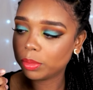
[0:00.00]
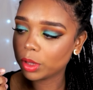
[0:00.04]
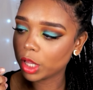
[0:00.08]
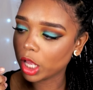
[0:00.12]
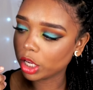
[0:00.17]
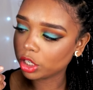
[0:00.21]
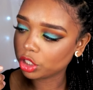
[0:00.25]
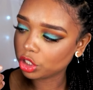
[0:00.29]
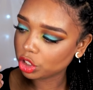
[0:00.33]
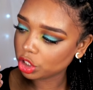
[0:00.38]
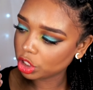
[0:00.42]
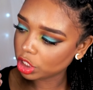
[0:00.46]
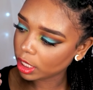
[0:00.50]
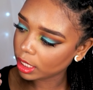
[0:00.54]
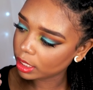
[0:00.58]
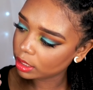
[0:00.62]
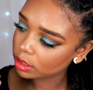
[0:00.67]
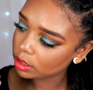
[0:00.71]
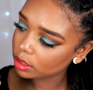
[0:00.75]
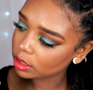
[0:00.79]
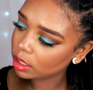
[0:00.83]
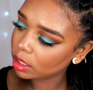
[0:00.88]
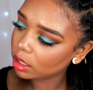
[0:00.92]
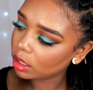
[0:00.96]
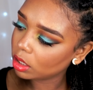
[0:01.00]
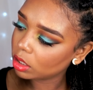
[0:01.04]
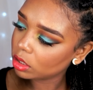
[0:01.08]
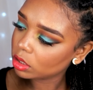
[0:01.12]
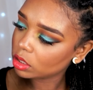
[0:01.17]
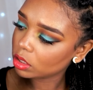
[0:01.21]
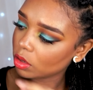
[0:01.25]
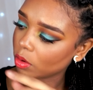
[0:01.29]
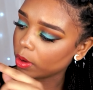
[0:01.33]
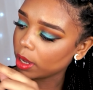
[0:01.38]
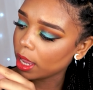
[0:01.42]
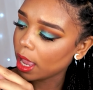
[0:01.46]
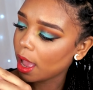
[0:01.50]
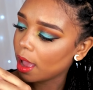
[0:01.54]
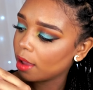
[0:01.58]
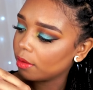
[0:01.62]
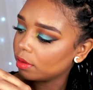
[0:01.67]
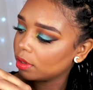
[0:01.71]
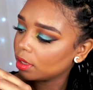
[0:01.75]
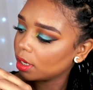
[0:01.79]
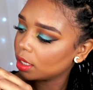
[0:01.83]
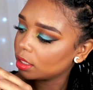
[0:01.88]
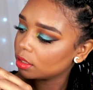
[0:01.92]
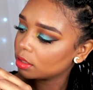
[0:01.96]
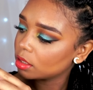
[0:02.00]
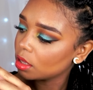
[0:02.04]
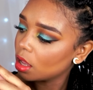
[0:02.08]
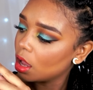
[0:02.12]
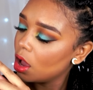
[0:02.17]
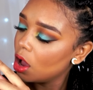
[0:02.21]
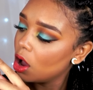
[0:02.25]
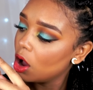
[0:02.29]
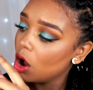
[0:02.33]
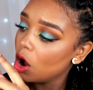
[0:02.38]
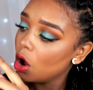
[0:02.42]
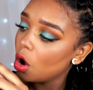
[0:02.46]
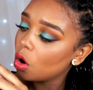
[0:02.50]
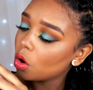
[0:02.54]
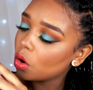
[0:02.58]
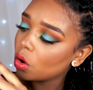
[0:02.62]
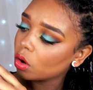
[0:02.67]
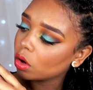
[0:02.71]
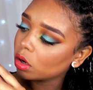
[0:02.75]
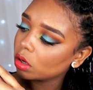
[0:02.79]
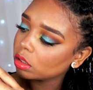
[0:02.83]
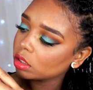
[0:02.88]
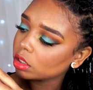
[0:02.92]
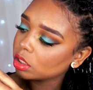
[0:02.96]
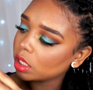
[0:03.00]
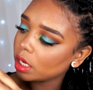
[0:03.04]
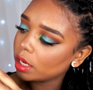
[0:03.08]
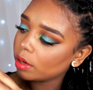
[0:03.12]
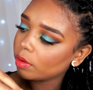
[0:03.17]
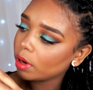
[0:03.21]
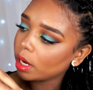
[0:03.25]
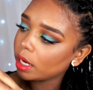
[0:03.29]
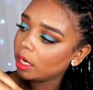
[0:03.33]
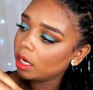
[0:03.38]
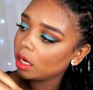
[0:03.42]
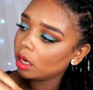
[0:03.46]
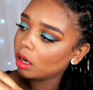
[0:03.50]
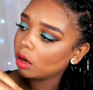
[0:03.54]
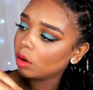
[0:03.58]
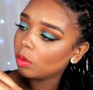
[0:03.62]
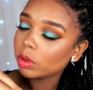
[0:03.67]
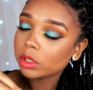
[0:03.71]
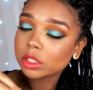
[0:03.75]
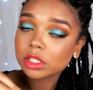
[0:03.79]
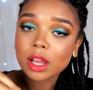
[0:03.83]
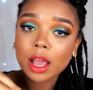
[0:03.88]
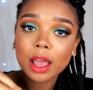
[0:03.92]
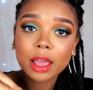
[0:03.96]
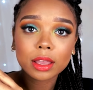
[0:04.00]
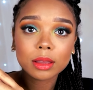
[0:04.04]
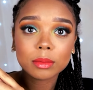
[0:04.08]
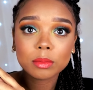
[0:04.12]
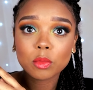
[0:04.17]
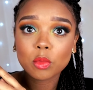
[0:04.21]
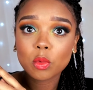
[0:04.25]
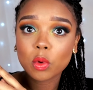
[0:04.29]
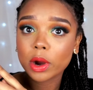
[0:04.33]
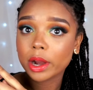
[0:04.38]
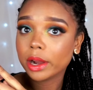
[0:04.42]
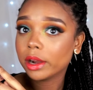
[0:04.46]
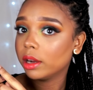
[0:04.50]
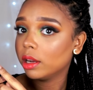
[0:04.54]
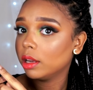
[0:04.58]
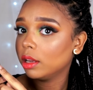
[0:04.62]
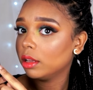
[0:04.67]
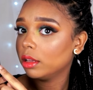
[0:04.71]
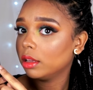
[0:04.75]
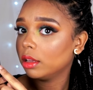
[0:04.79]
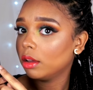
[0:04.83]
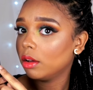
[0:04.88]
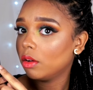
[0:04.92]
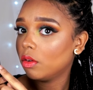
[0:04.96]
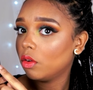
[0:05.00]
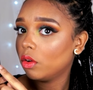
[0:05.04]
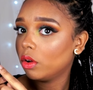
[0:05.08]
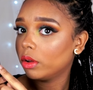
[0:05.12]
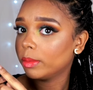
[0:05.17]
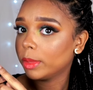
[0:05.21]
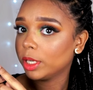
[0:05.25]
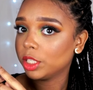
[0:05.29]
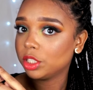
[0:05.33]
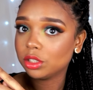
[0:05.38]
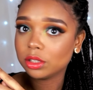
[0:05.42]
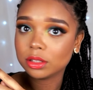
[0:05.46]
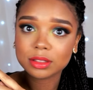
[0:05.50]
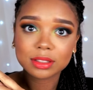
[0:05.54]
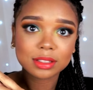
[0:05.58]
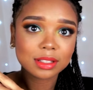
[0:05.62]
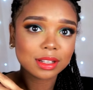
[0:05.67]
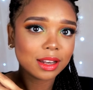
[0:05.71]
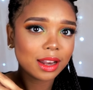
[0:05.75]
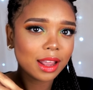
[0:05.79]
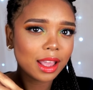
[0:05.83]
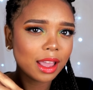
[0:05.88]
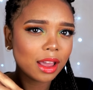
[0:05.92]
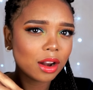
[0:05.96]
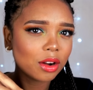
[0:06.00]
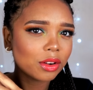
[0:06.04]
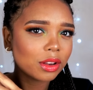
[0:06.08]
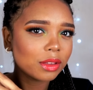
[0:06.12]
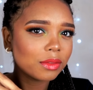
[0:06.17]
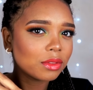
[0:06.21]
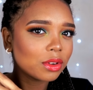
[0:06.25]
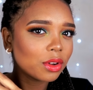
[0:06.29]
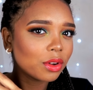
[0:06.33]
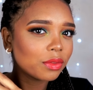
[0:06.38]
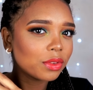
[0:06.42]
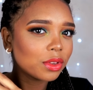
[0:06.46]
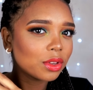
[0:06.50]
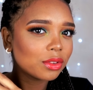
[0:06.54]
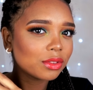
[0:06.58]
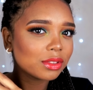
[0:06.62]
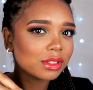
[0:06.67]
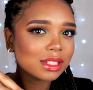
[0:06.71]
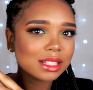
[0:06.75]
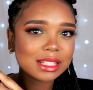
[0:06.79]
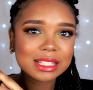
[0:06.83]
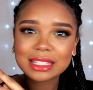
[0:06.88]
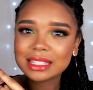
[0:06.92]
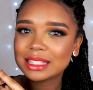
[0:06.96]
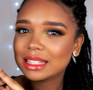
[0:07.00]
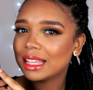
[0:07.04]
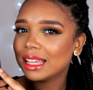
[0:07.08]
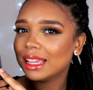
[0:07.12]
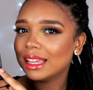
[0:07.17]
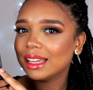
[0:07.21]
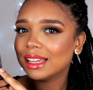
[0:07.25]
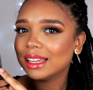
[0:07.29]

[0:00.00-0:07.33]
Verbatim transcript: blush shades in here, so we have a nice coral shade right here, which I am wearing on my cheeks today. I don't even know if you can see